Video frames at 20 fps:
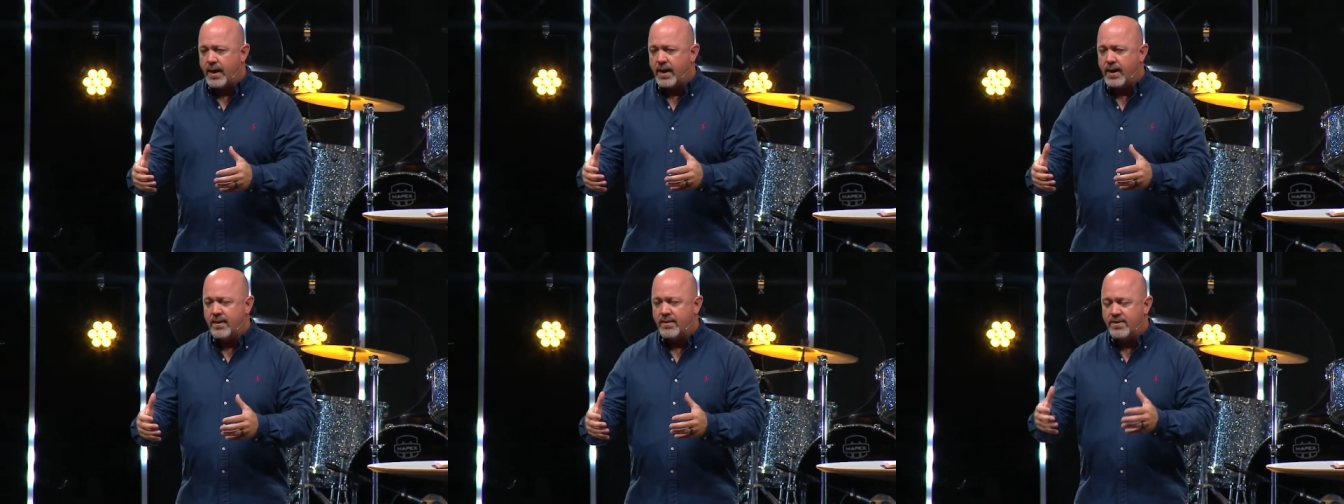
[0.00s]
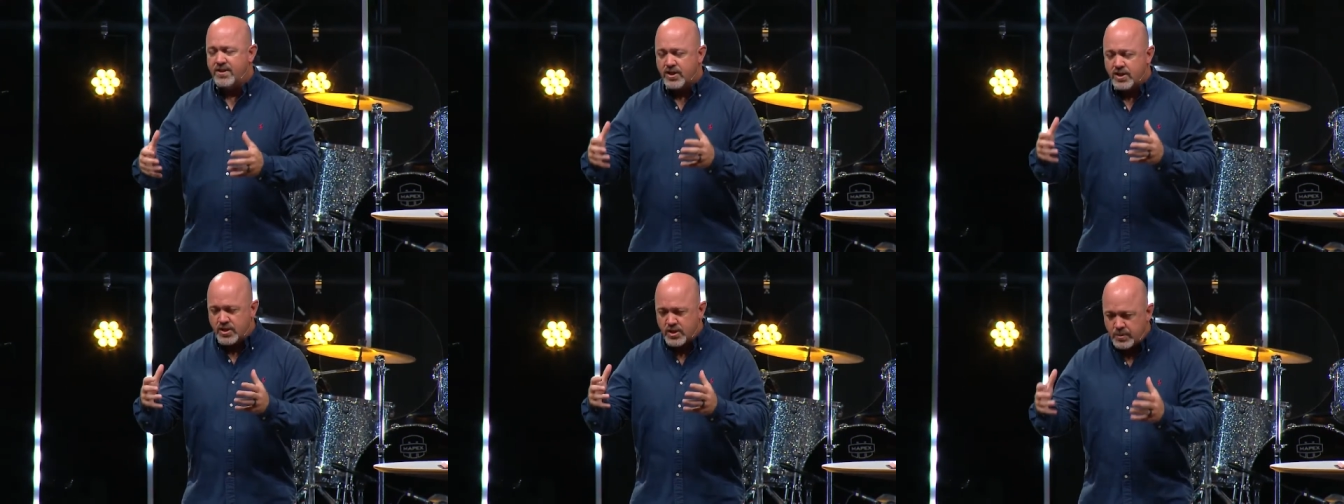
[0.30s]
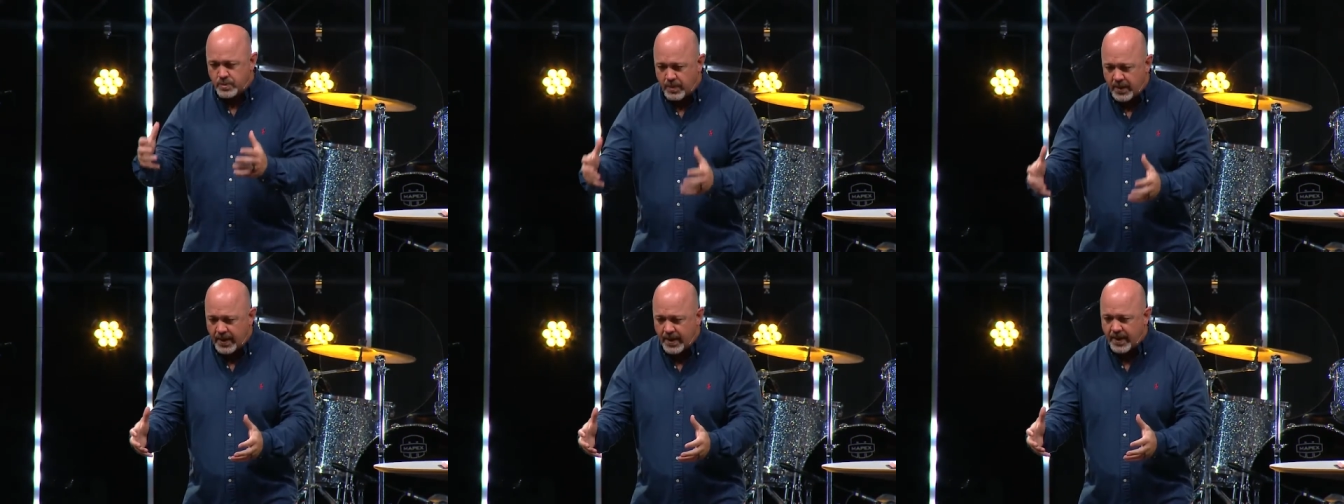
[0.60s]
And
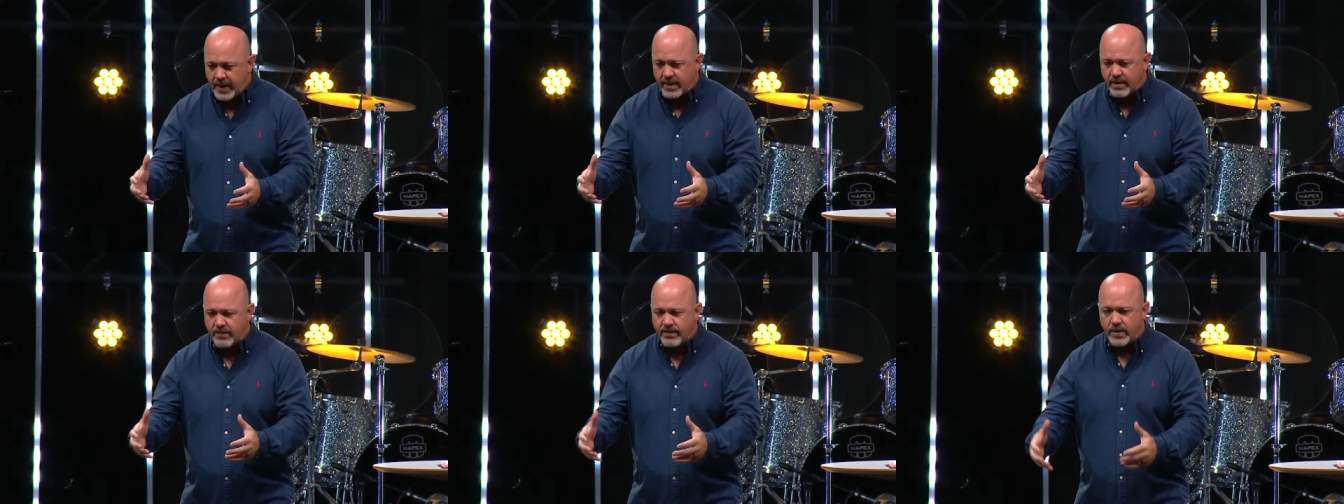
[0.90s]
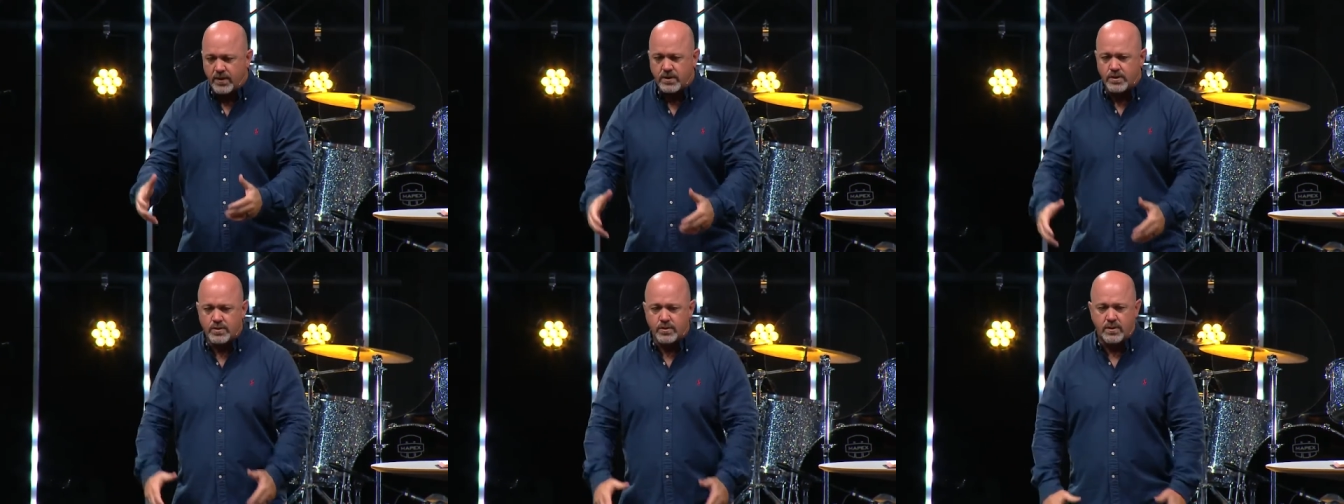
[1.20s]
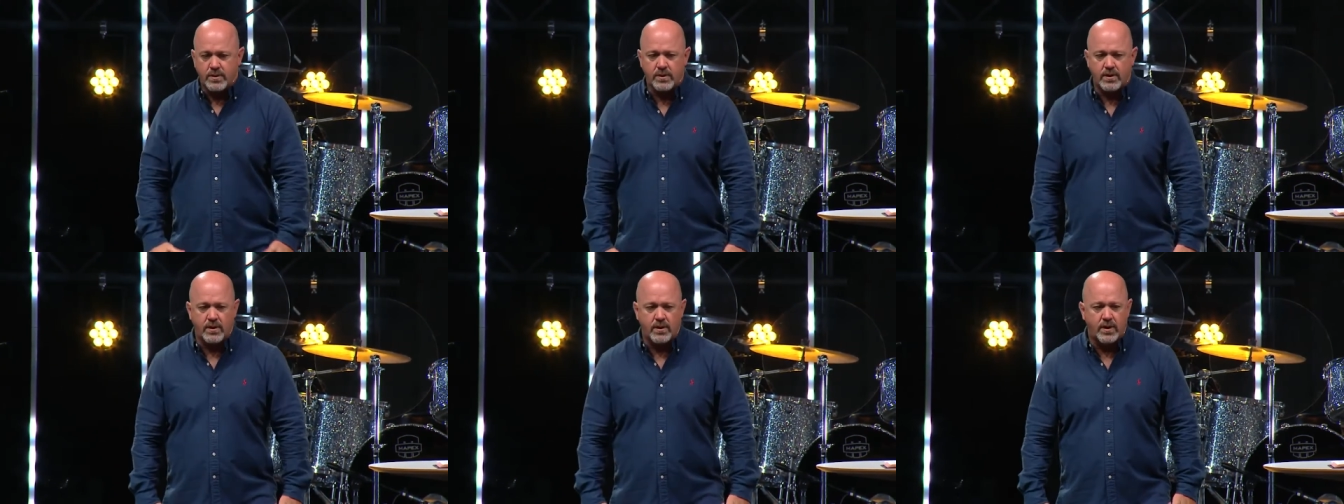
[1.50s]
speaking of
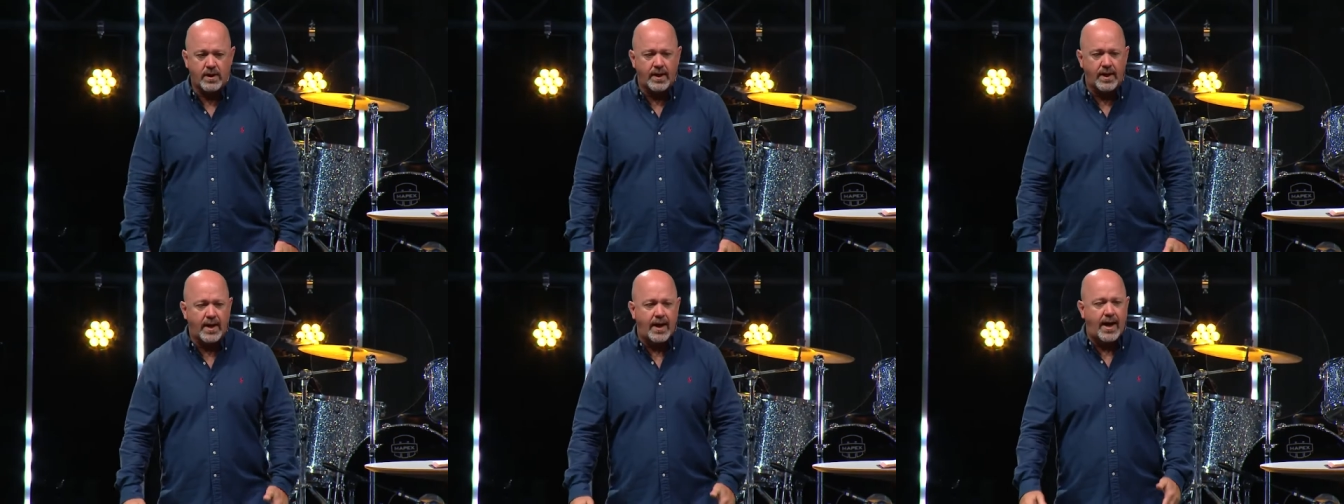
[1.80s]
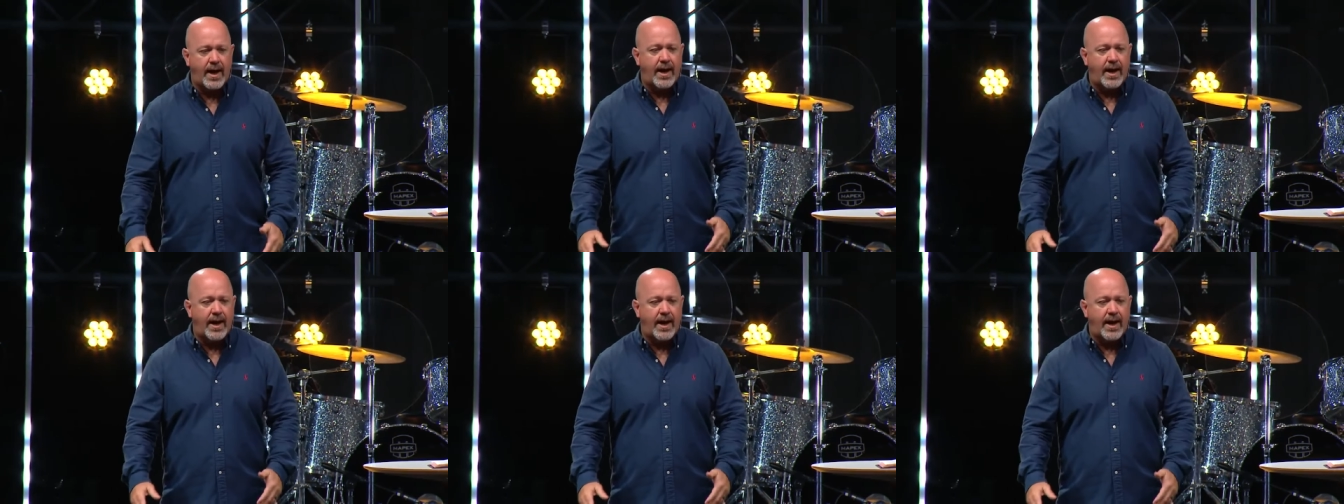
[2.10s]
virtual learning,